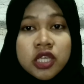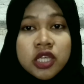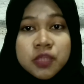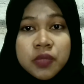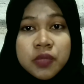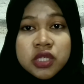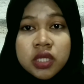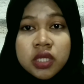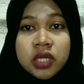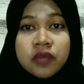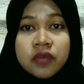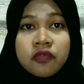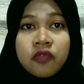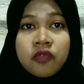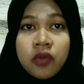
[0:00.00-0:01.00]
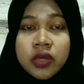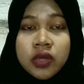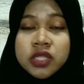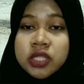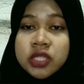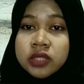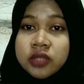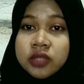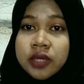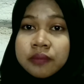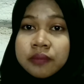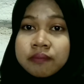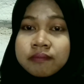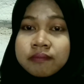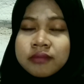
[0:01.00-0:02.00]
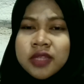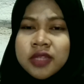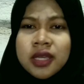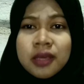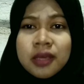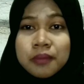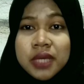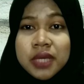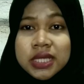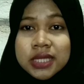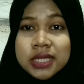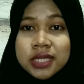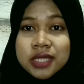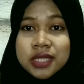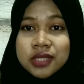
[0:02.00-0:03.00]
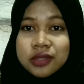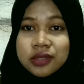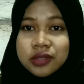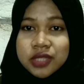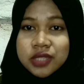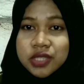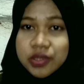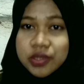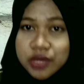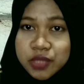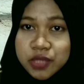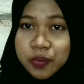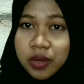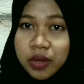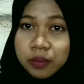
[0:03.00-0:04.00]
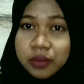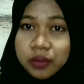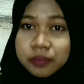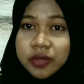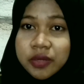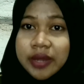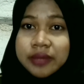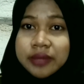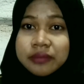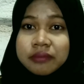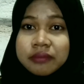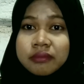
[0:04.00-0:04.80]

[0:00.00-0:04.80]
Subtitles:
especially for children, because this is a serious problem, right?